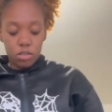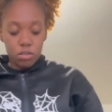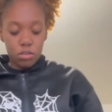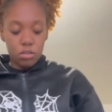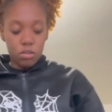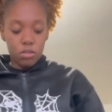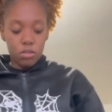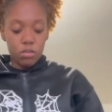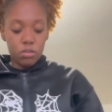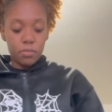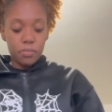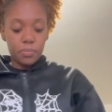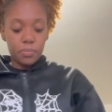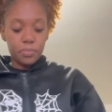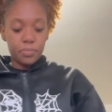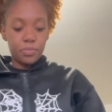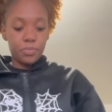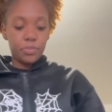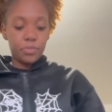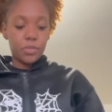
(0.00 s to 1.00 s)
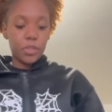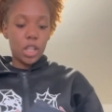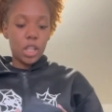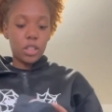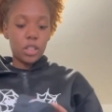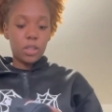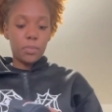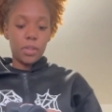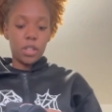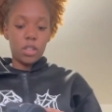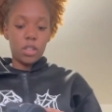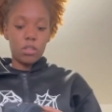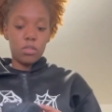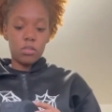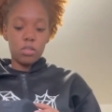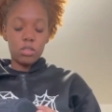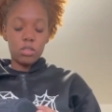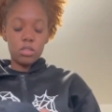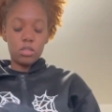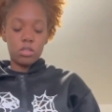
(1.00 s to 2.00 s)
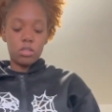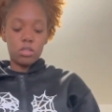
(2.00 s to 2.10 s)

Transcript: So, got the pink one.